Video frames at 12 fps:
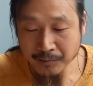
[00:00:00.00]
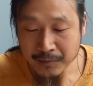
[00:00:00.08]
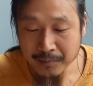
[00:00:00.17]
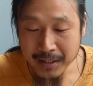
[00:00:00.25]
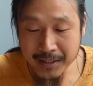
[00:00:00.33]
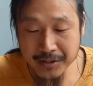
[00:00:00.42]

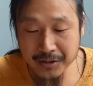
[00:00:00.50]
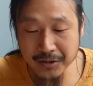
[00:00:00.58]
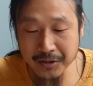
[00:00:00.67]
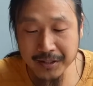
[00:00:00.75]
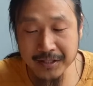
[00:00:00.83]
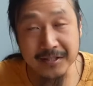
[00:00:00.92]
but it's
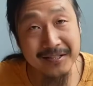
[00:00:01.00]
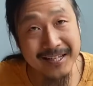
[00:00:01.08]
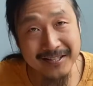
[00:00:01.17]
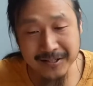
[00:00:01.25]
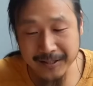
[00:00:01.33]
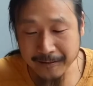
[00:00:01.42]
good, it's
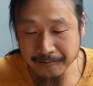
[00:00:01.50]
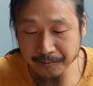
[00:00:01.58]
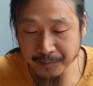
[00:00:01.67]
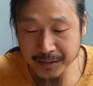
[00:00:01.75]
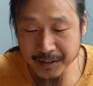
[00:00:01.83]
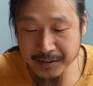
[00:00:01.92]
tasty,
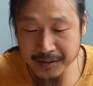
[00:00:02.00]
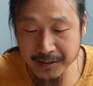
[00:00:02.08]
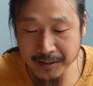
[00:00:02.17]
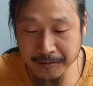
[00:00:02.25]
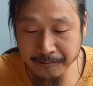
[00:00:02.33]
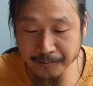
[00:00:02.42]
it's
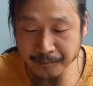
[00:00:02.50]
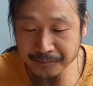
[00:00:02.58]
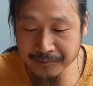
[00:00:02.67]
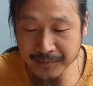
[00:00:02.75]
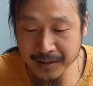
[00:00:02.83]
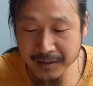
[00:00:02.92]

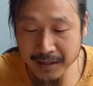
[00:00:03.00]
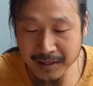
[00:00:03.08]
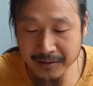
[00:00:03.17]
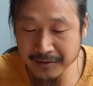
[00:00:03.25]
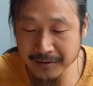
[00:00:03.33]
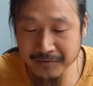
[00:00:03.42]

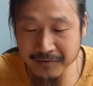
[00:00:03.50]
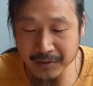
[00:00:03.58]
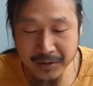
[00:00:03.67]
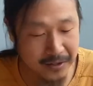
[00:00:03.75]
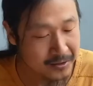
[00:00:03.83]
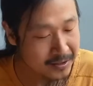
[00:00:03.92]
very
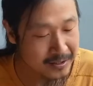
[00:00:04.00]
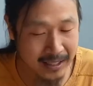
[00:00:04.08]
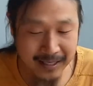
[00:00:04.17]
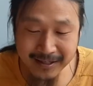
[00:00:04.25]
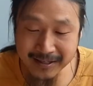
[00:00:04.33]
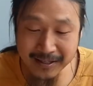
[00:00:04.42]
good.
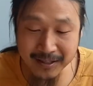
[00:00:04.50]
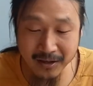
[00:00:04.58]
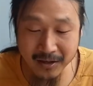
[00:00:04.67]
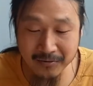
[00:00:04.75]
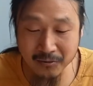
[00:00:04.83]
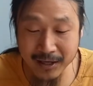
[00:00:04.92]
I can eat a
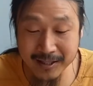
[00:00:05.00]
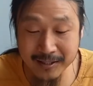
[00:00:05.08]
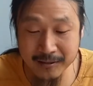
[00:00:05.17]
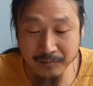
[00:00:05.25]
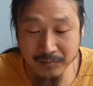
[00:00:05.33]
lot of rice.